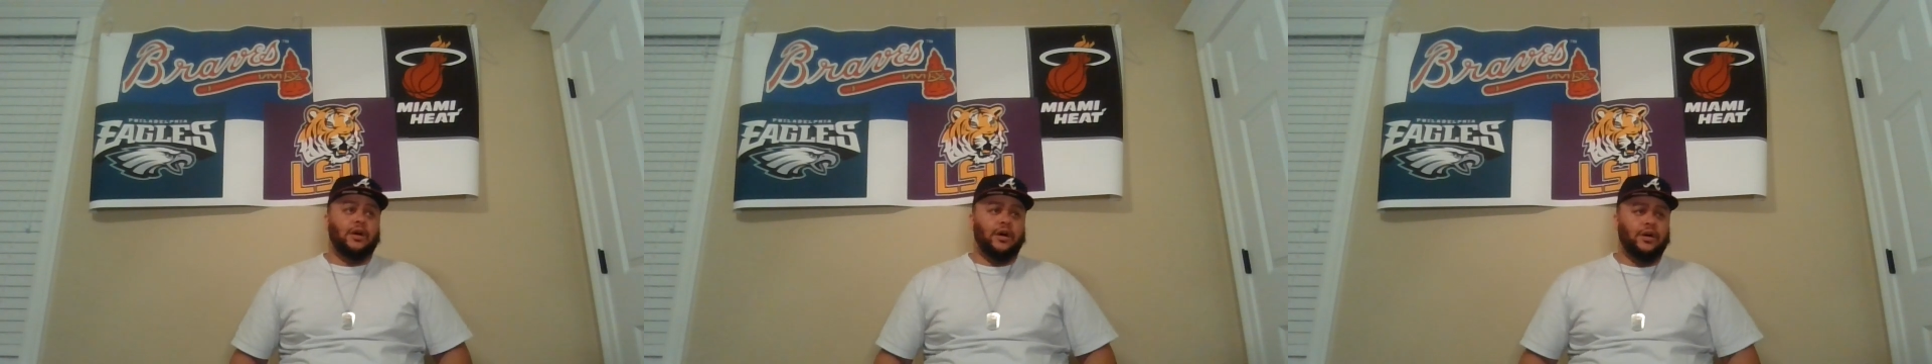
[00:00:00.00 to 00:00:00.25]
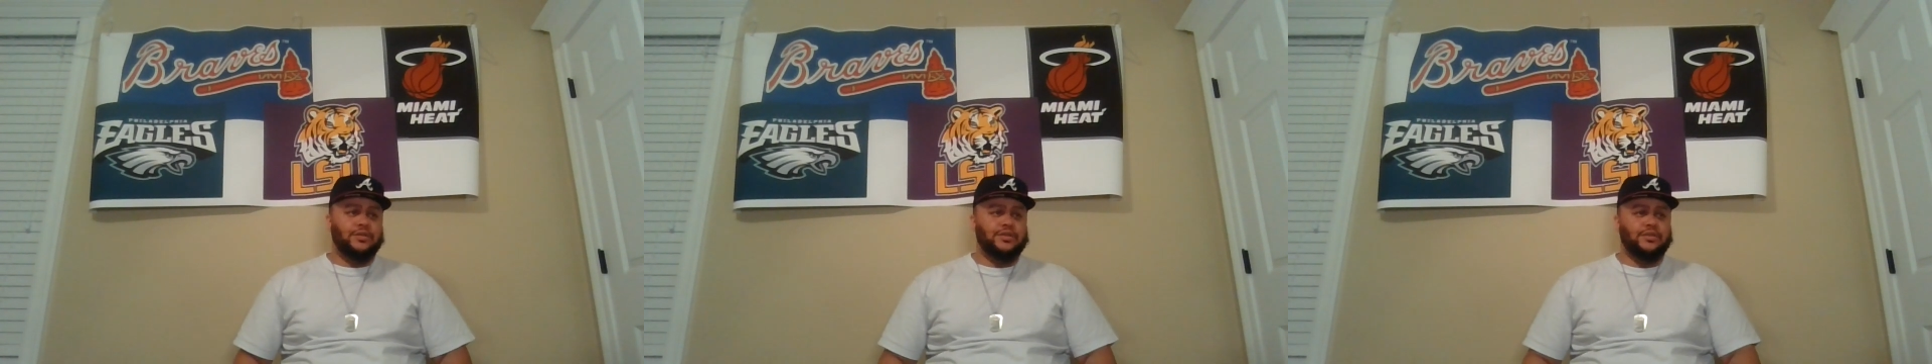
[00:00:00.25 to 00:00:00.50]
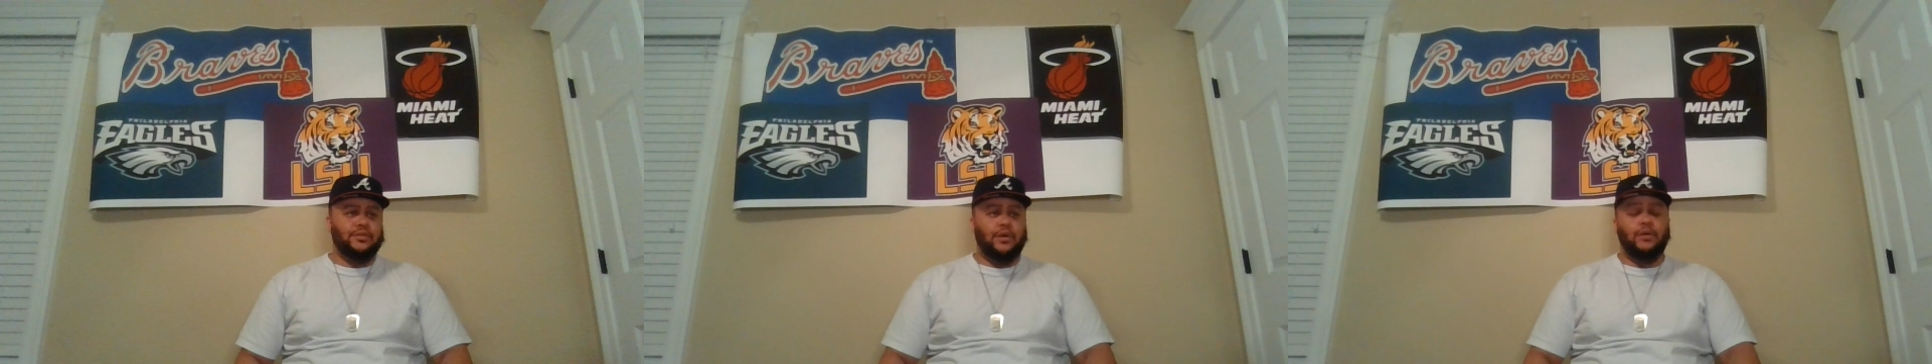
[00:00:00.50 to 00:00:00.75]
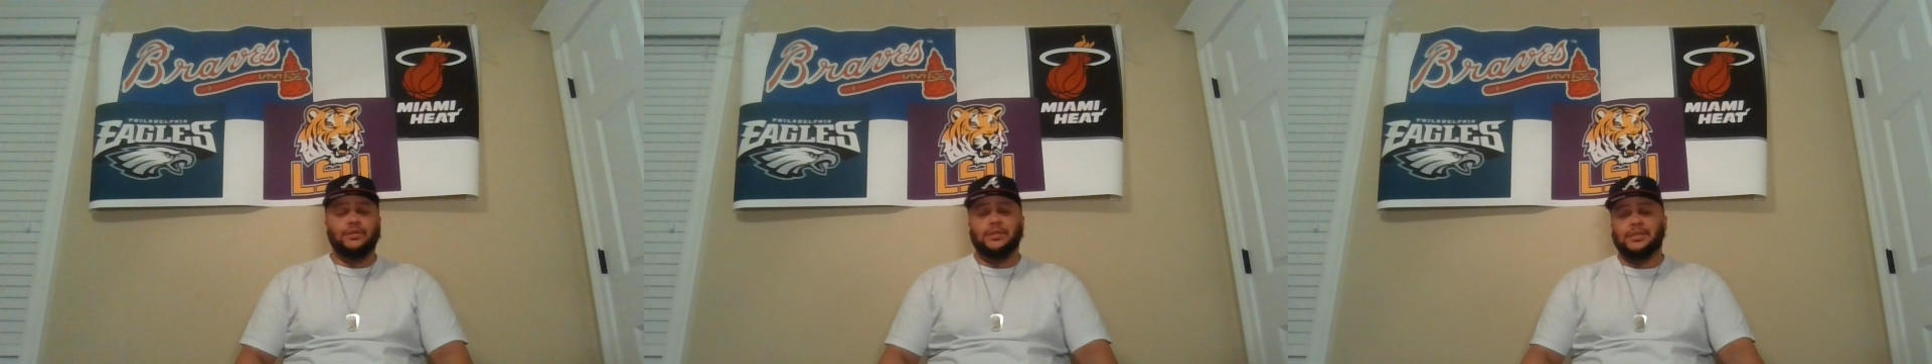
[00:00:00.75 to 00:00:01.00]
Also
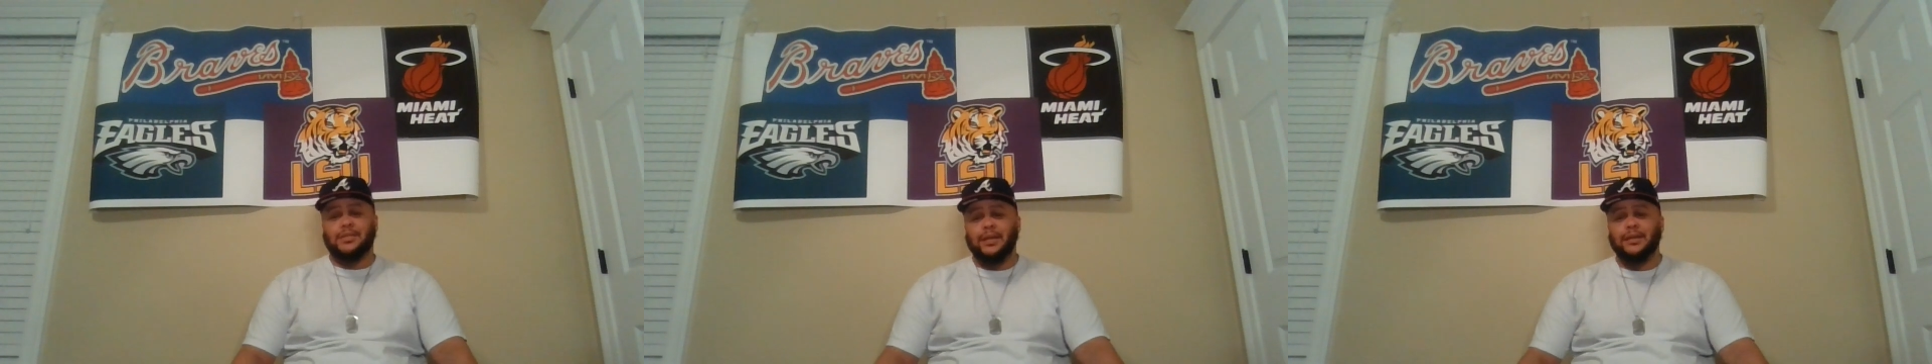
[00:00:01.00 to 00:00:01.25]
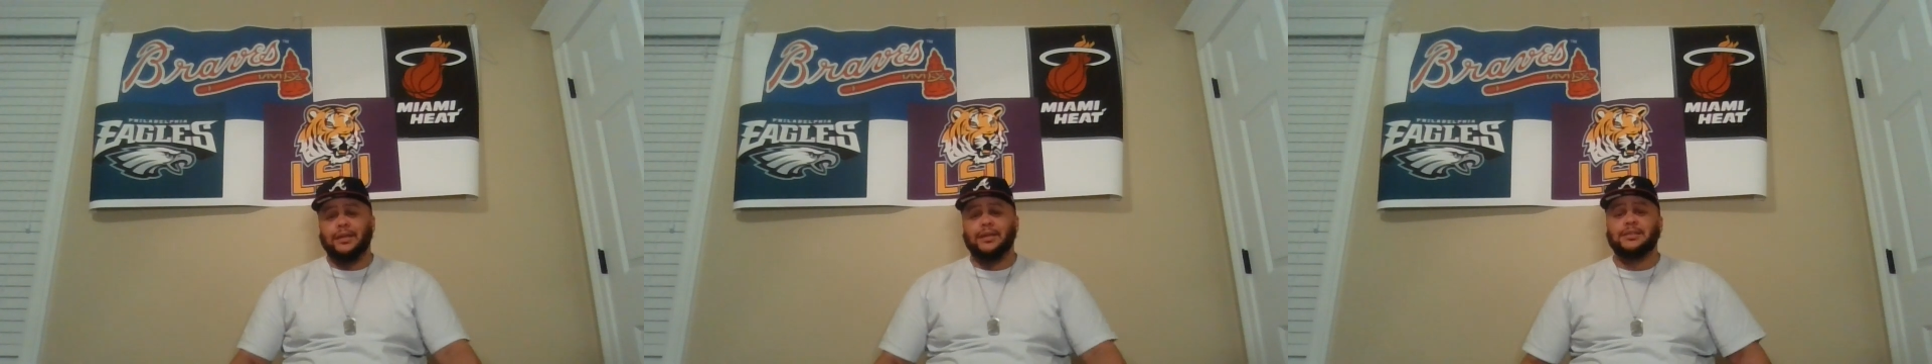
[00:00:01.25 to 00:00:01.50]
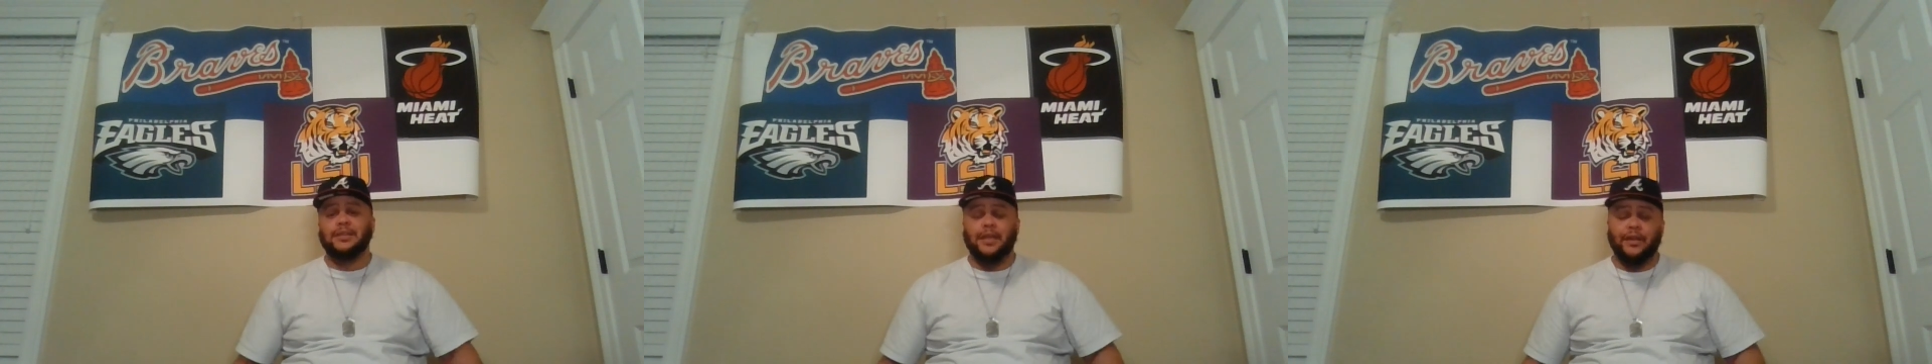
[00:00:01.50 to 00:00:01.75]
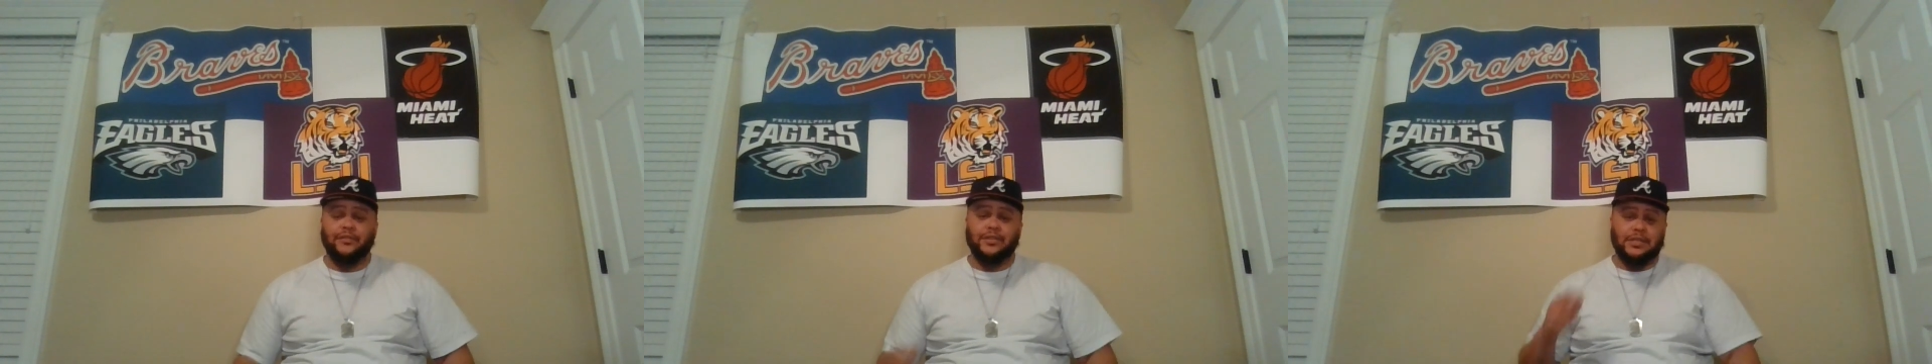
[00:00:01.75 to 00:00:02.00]
on Sundays and
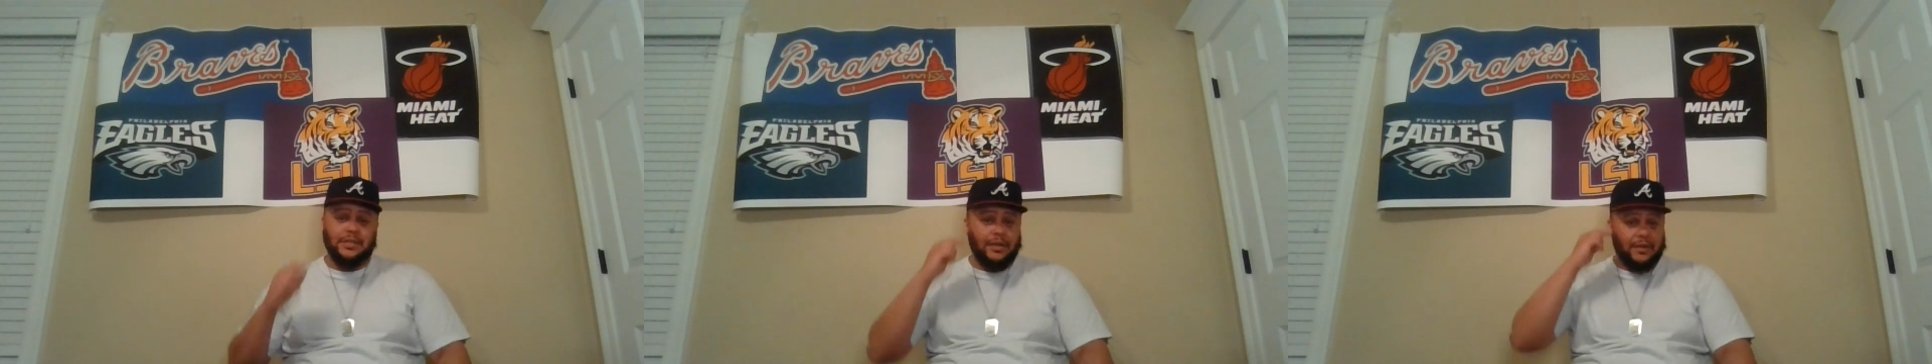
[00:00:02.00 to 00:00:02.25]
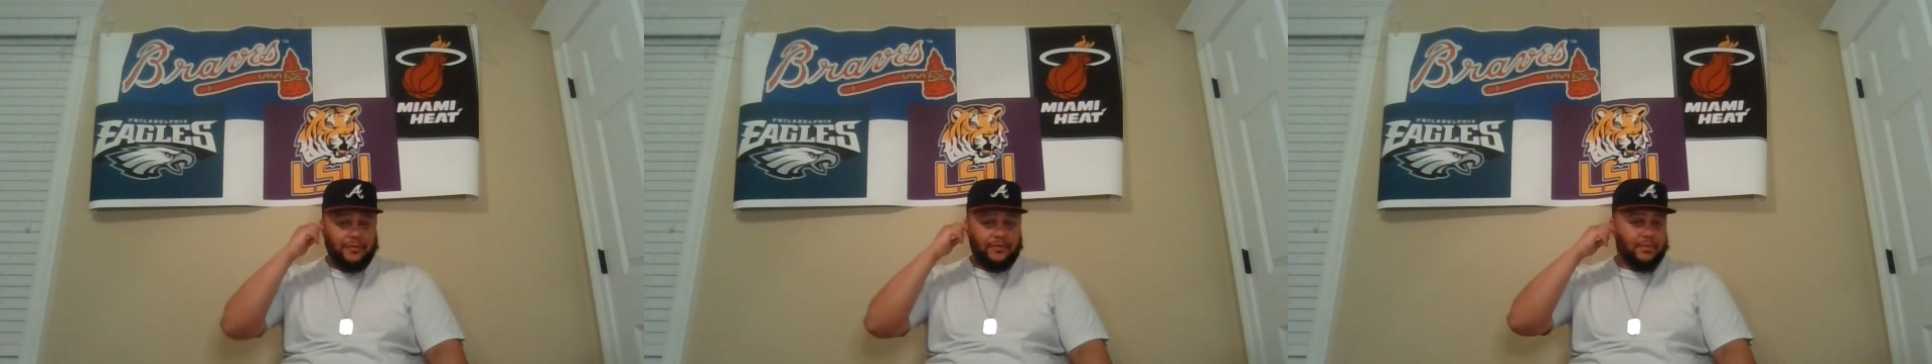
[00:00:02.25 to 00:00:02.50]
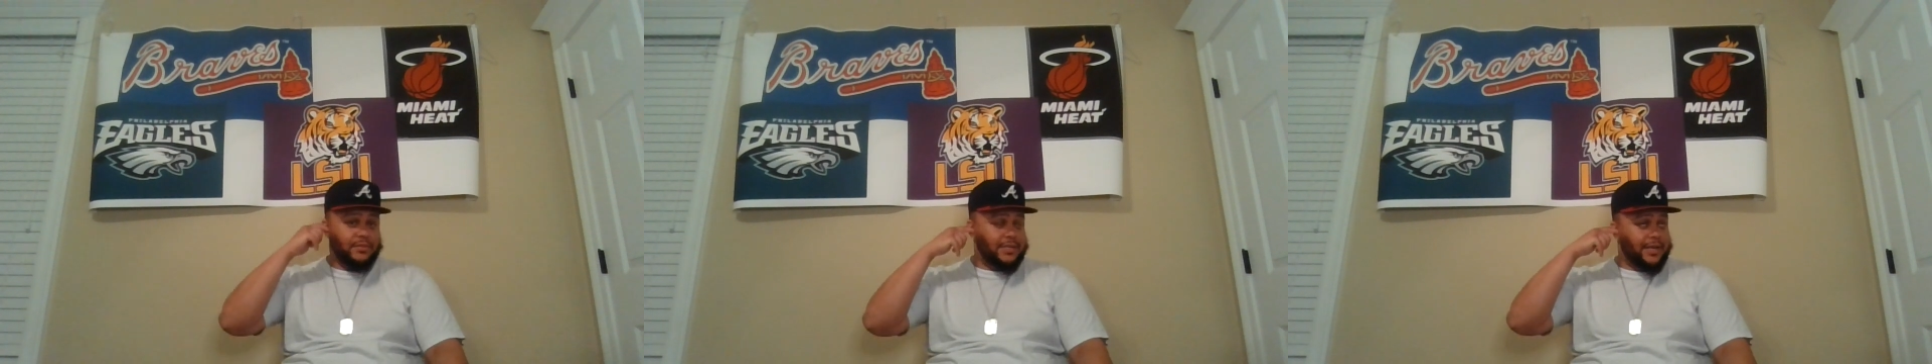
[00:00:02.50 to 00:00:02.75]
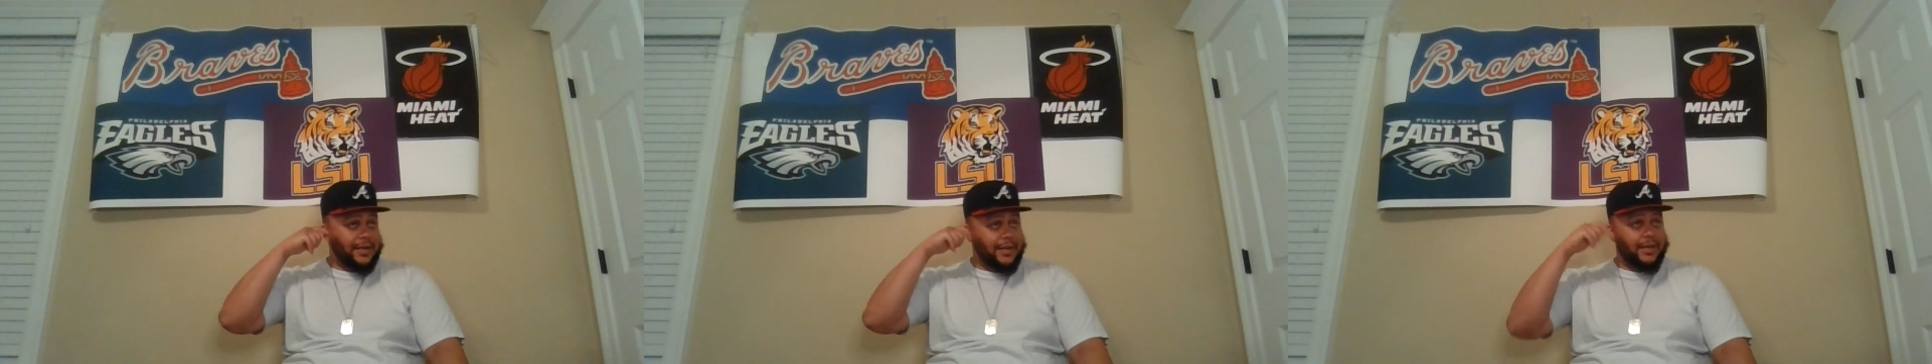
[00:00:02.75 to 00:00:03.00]
every Sunday from
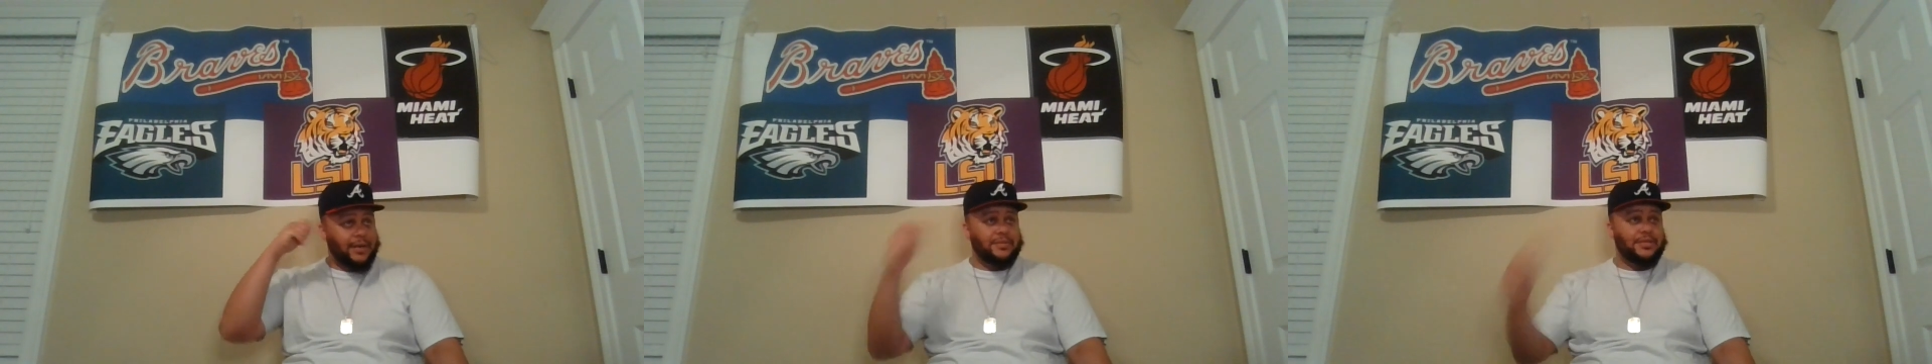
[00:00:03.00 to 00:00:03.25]
10 a.m.